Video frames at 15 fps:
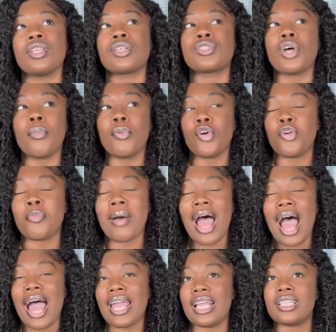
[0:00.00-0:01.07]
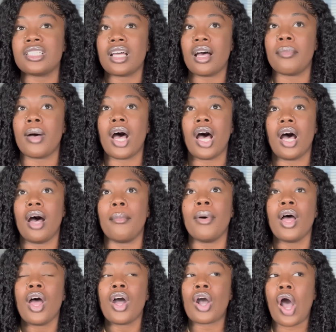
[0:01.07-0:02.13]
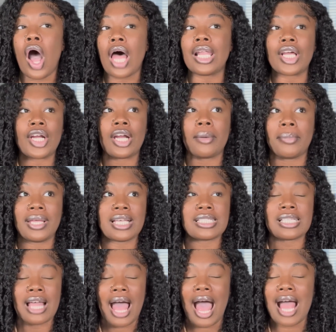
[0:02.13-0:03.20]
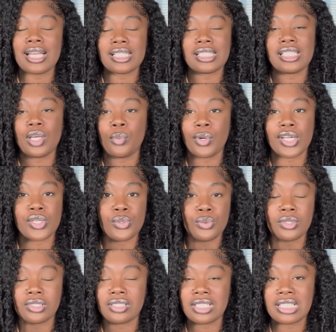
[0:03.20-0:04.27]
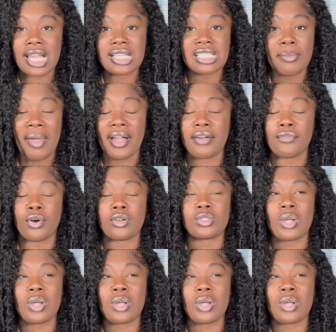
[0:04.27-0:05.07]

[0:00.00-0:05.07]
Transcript: So boom, I end up calling her because I just didn't want to do the texting back and forth.